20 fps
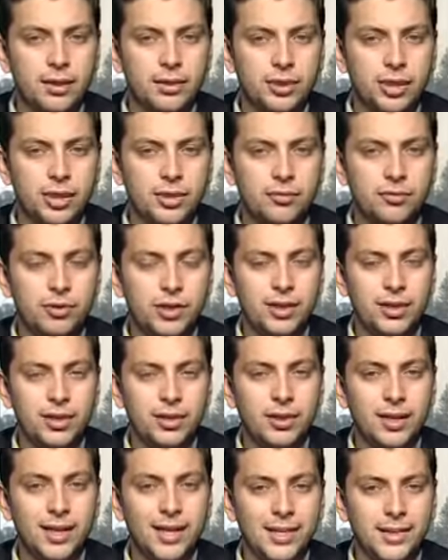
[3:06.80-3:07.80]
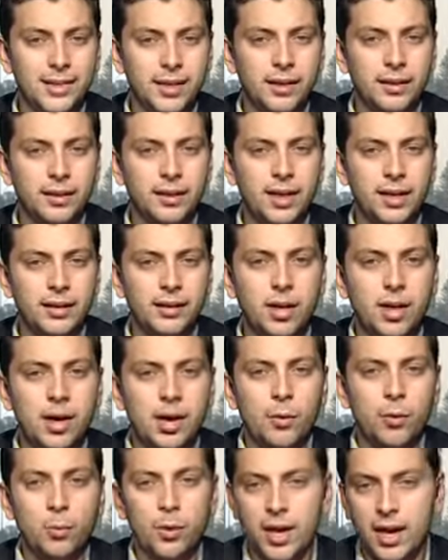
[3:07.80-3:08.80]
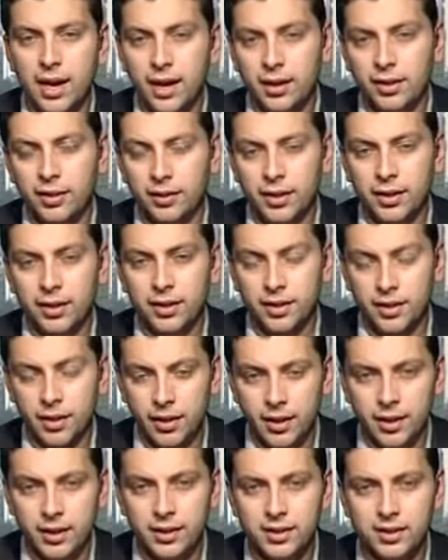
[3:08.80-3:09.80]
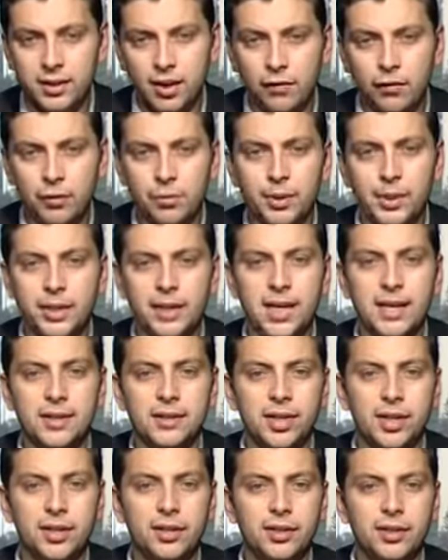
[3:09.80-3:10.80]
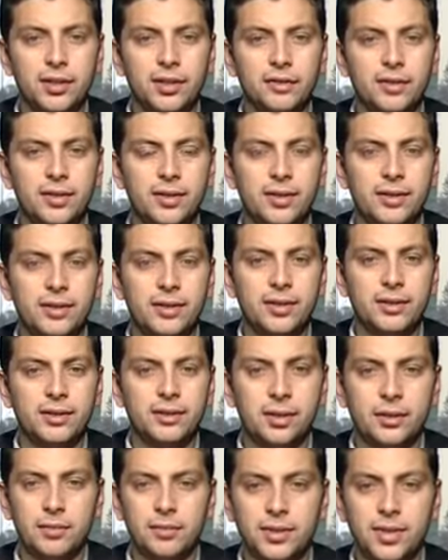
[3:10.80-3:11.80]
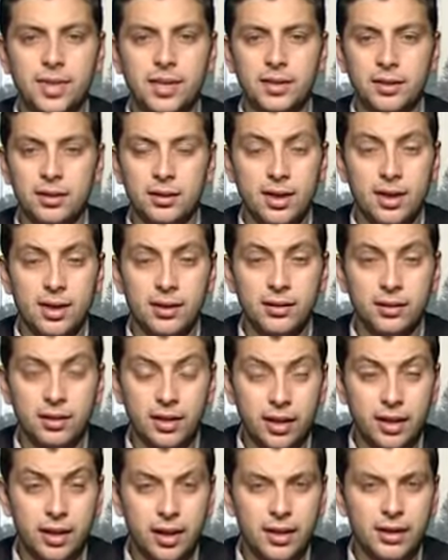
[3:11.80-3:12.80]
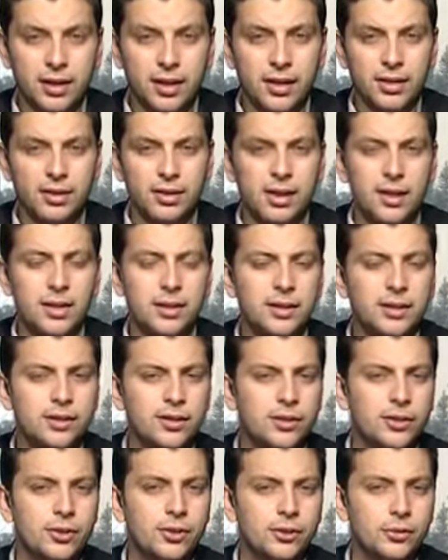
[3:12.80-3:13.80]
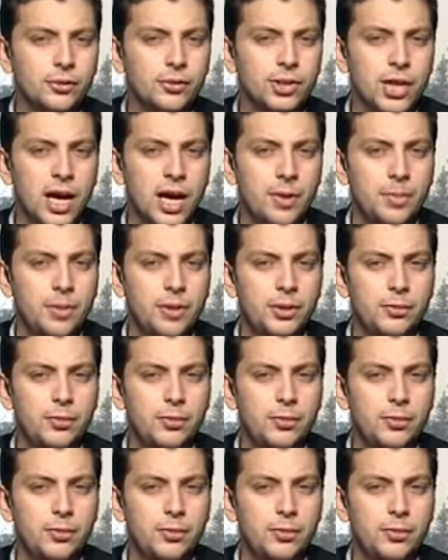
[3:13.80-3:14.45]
just recently, he said that his government has aerial defense systems, and an incident could happen